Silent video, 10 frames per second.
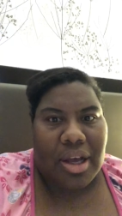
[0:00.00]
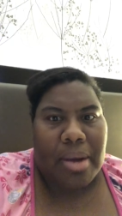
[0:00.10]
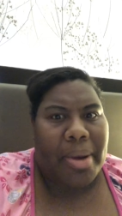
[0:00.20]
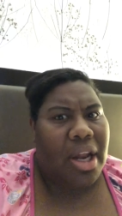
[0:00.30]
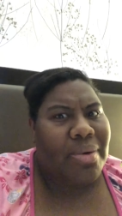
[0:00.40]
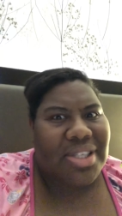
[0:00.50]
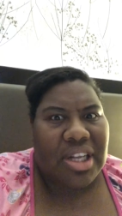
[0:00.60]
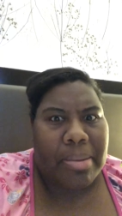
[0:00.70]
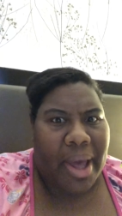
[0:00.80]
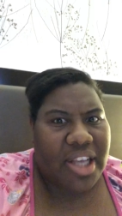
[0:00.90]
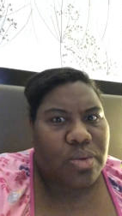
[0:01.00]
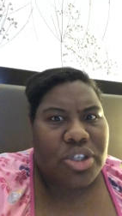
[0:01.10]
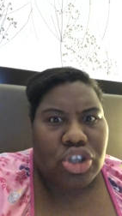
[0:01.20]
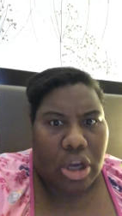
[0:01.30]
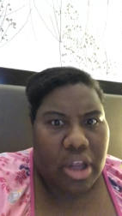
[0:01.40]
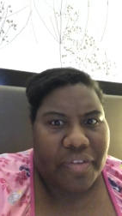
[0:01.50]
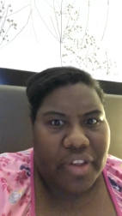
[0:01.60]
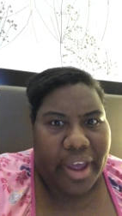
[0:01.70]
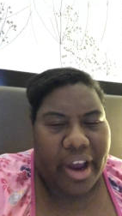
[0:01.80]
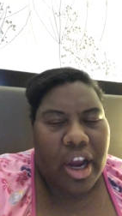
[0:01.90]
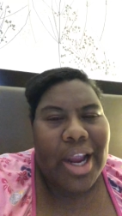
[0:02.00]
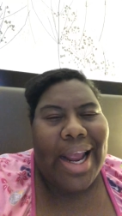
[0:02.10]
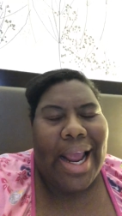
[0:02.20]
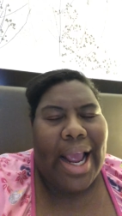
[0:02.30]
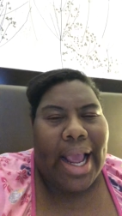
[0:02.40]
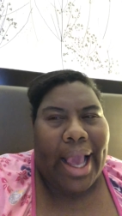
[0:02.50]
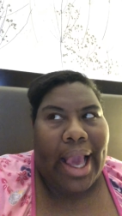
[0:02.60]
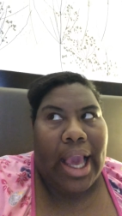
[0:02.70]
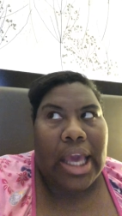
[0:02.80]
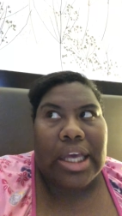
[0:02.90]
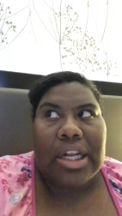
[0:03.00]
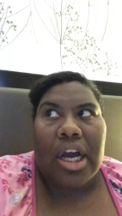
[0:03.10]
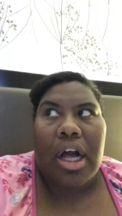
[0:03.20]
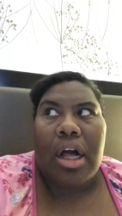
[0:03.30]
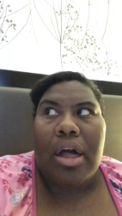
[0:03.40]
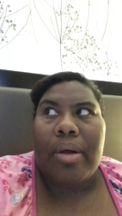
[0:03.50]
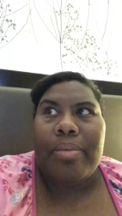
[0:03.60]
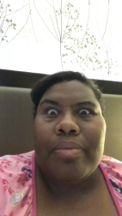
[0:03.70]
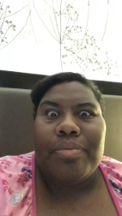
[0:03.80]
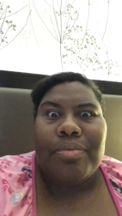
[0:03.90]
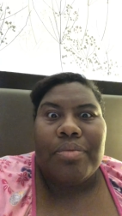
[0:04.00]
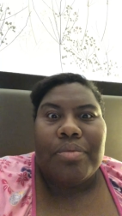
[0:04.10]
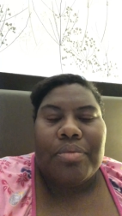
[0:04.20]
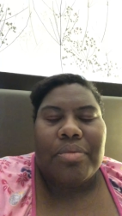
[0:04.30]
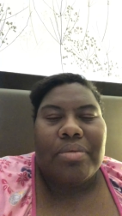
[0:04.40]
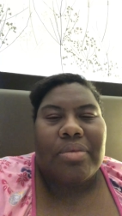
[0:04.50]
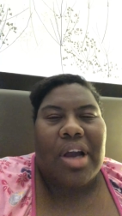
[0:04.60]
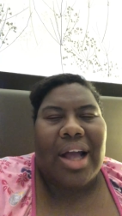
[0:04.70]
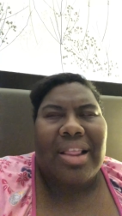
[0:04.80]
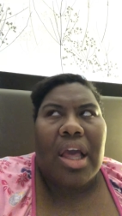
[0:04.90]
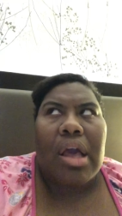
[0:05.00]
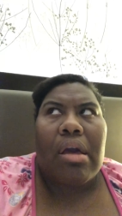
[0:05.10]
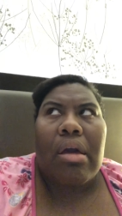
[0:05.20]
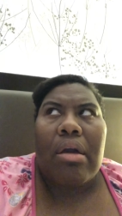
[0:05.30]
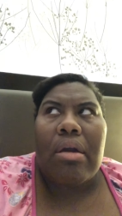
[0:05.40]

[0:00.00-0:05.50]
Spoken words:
Carmella was in a match with Charlotte Flair, and I think